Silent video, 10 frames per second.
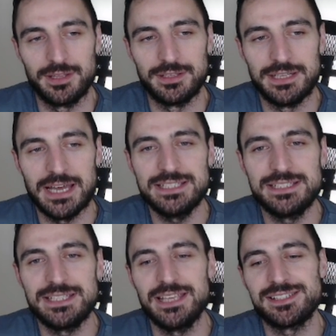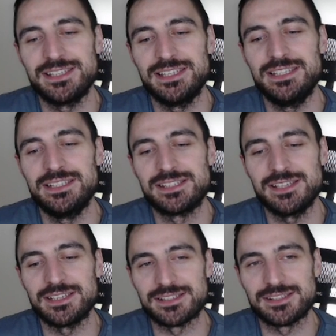Knight takes E6.